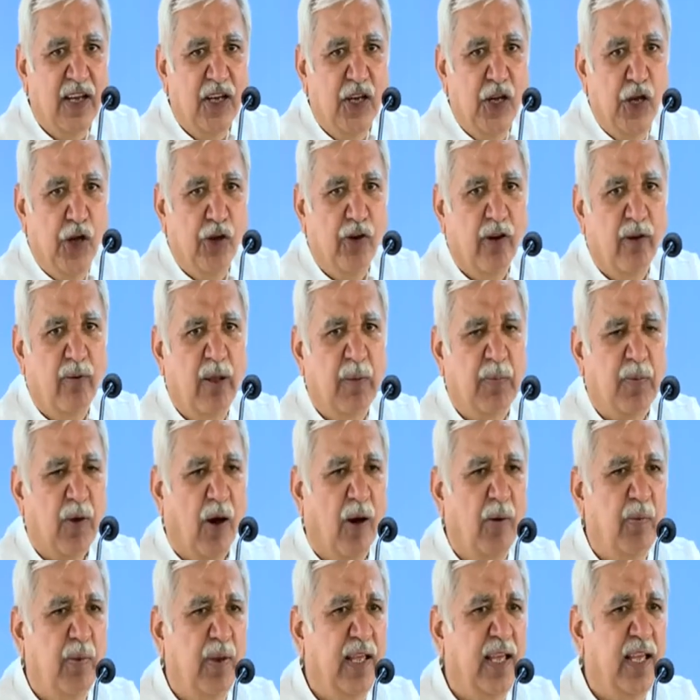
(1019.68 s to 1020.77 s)
you will be
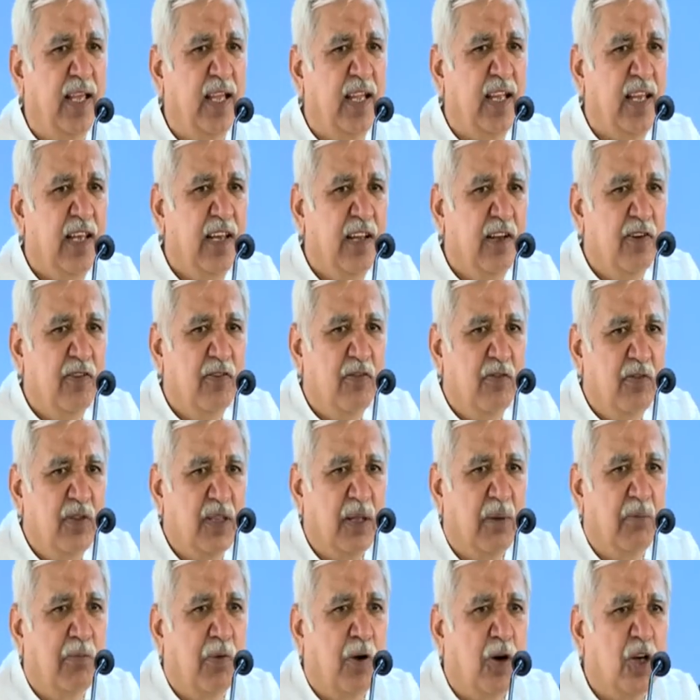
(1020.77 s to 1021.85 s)
probably the
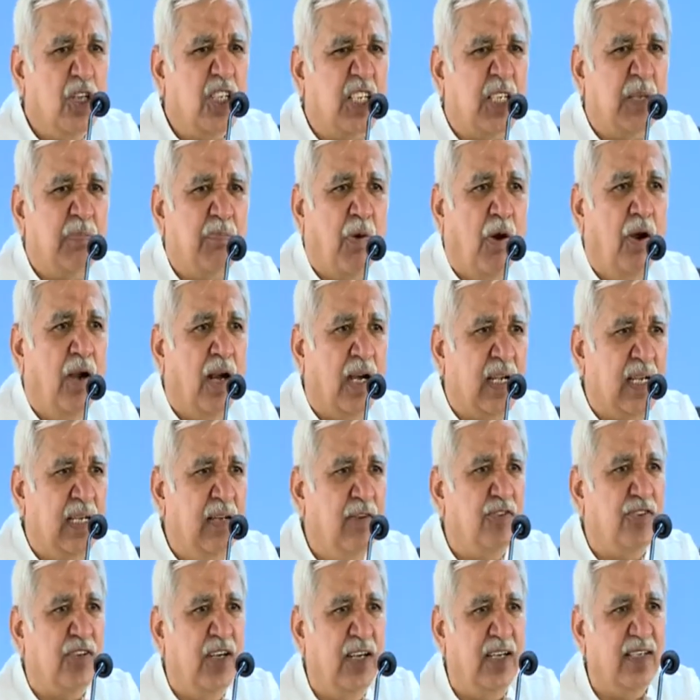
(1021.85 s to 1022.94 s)
most
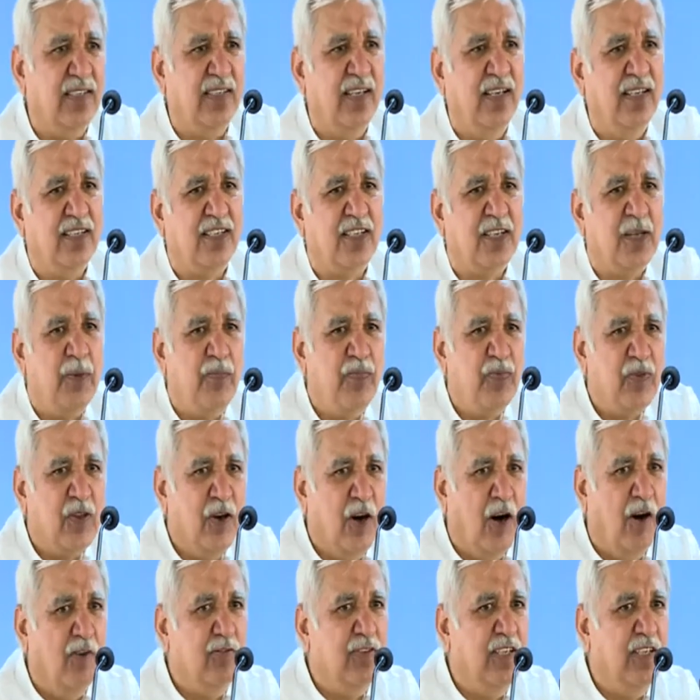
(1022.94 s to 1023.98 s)
productive citizens of